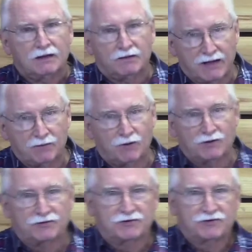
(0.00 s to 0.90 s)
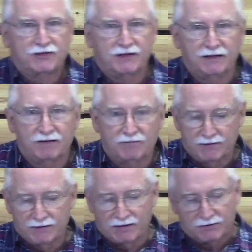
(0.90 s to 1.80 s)
than was the sin of
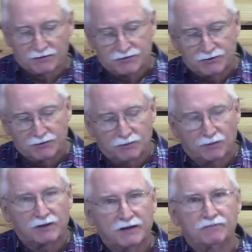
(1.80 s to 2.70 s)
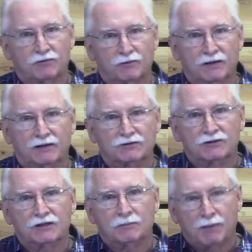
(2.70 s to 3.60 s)
the others who were influenced
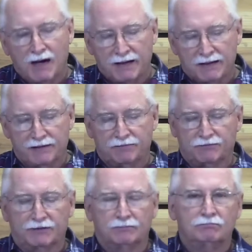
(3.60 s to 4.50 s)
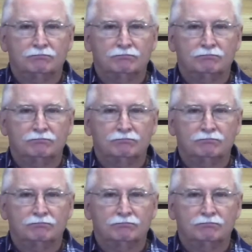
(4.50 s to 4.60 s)
by Ephraim